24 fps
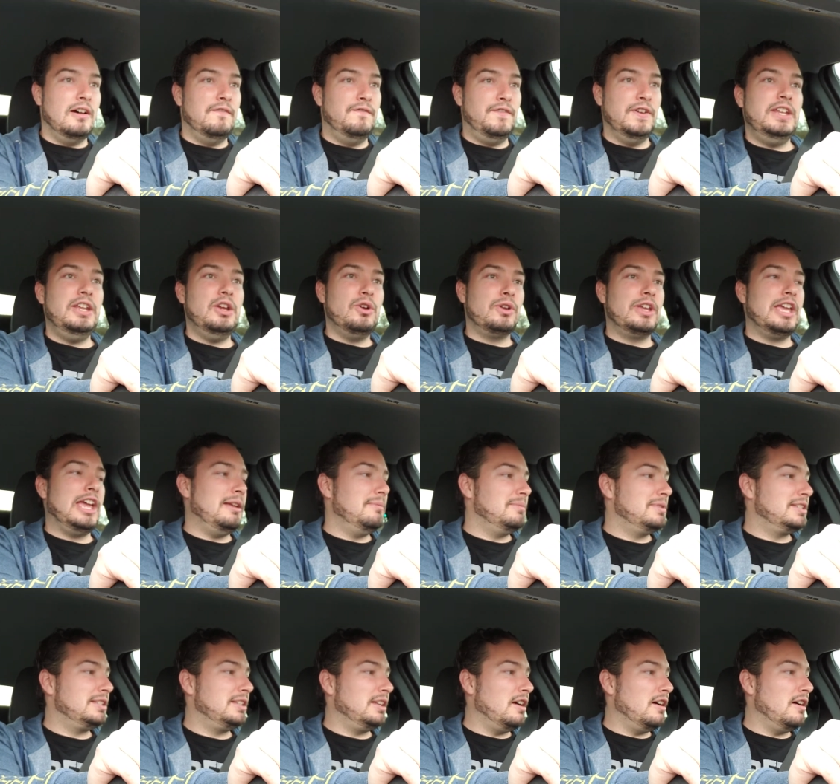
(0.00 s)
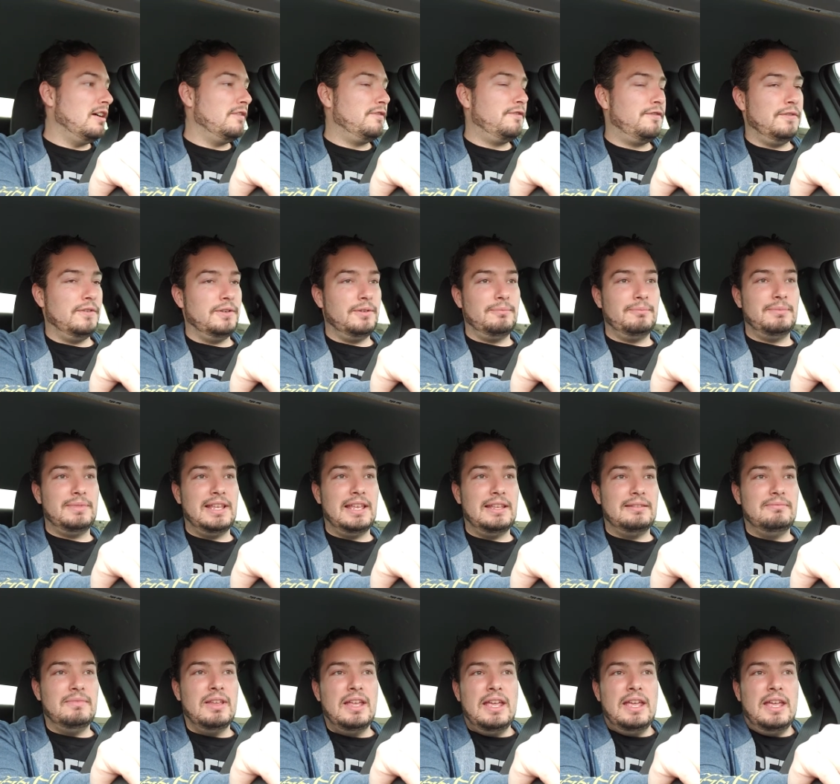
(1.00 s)
video game stuff,
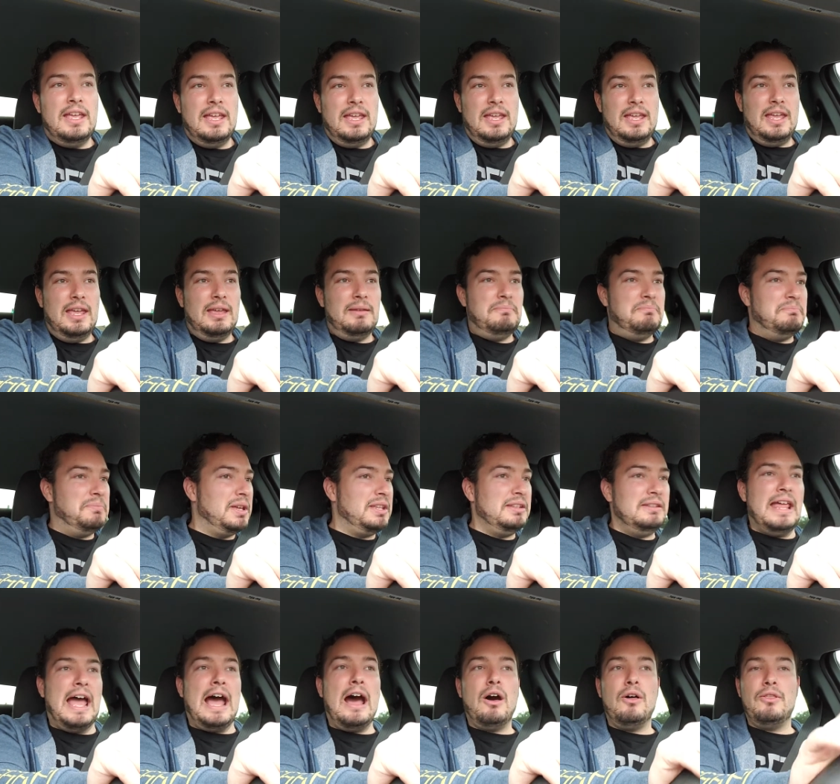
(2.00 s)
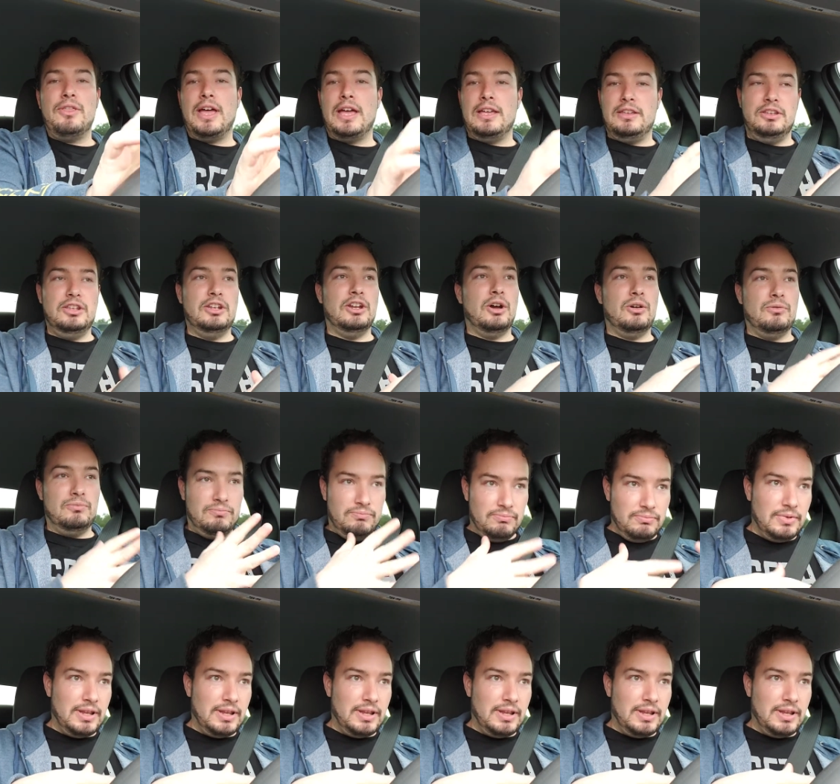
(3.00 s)
but now that, you know,